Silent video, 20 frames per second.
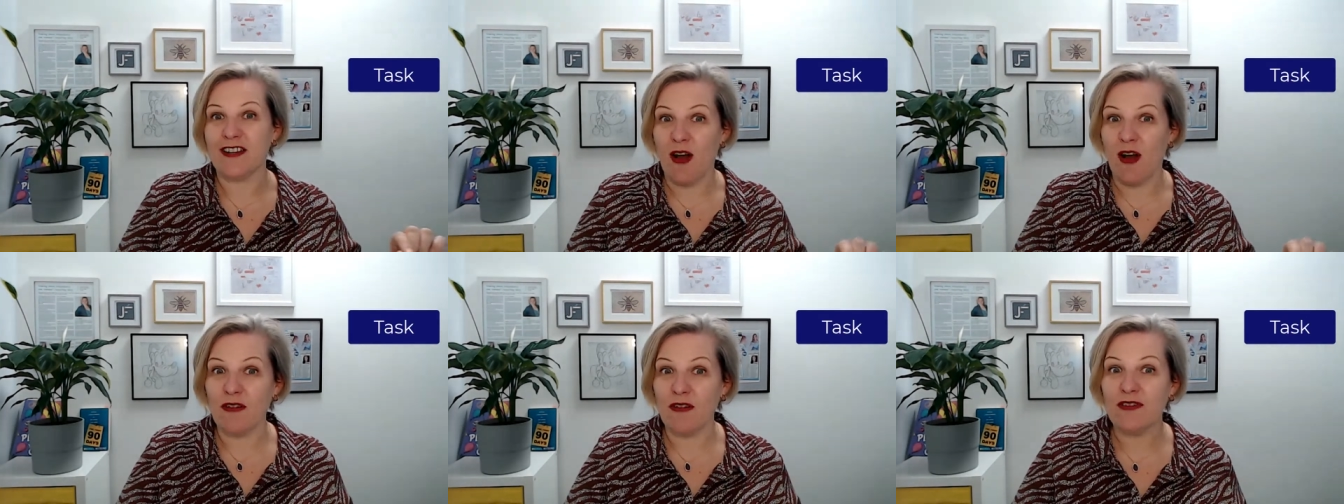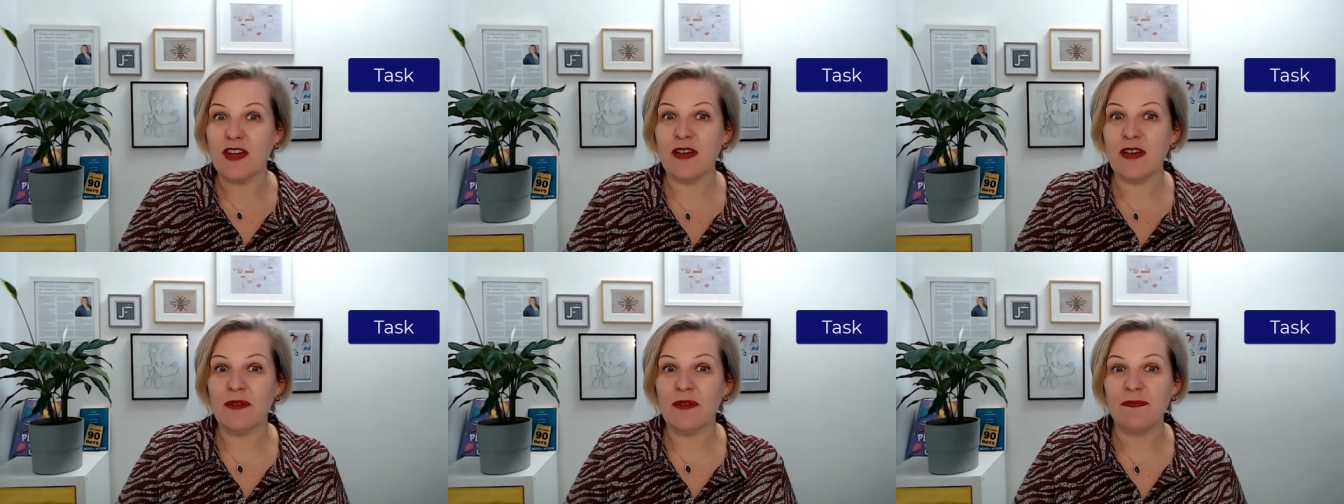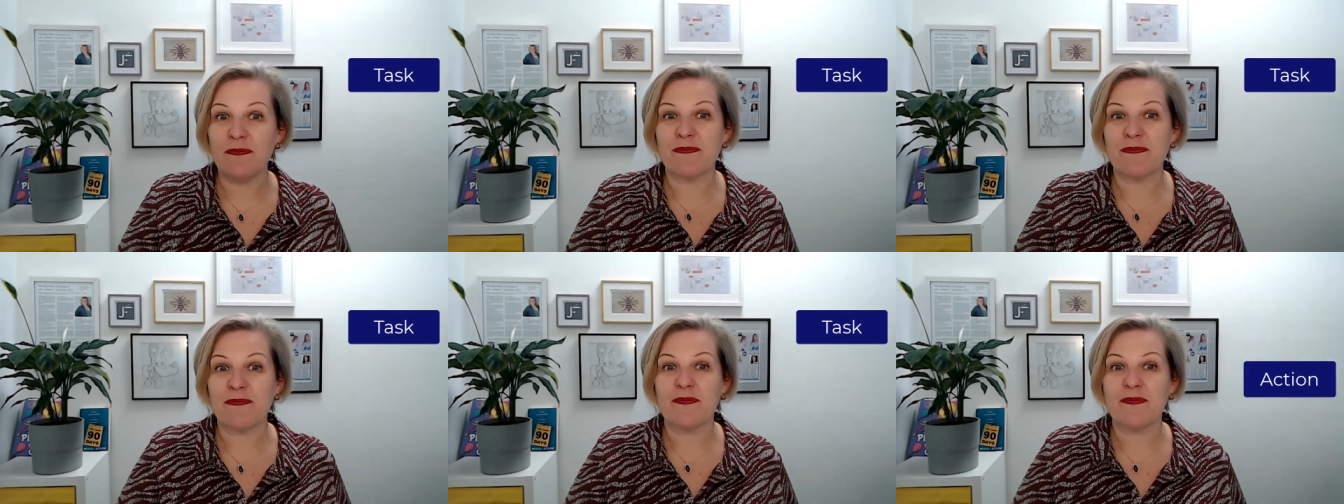of you.
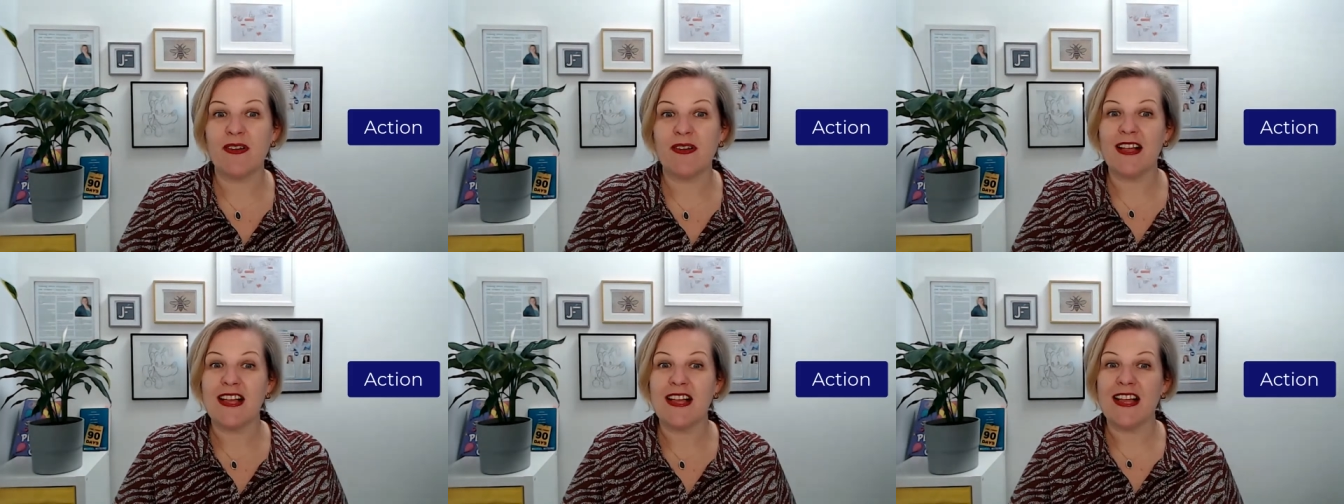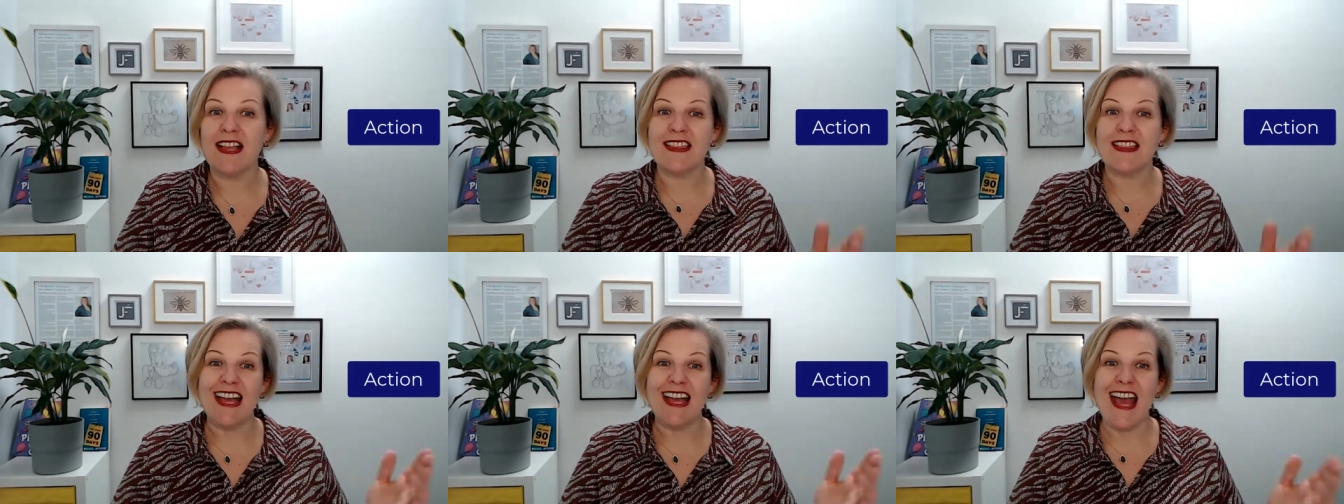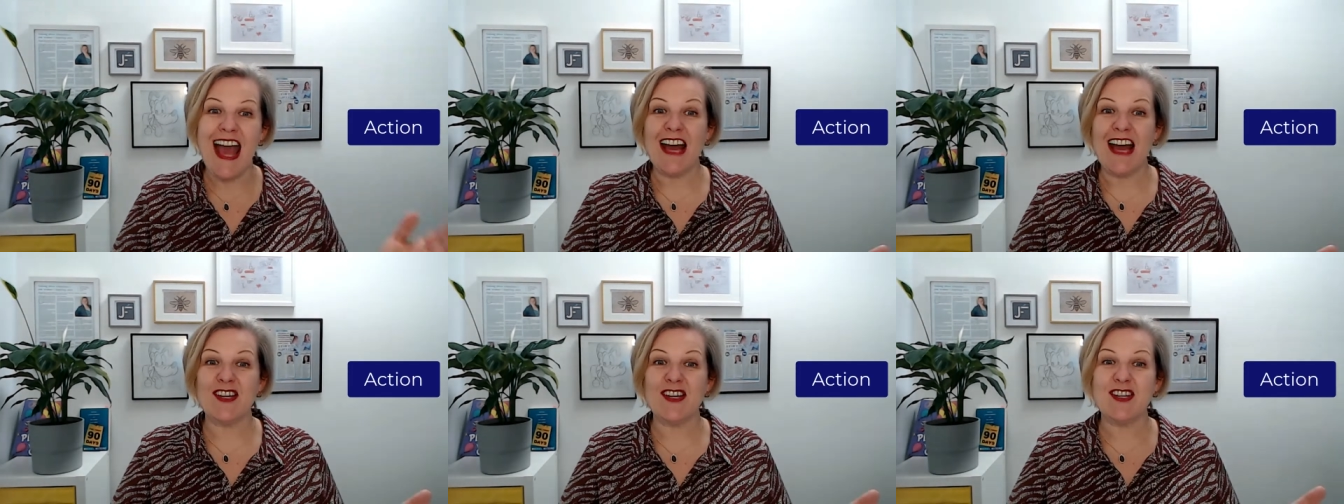The
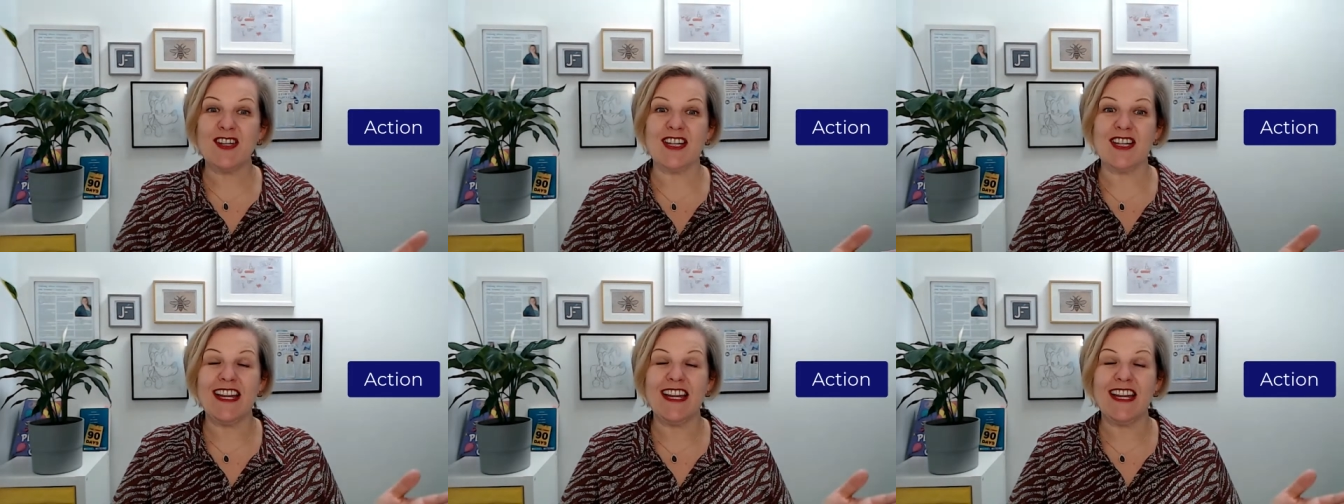action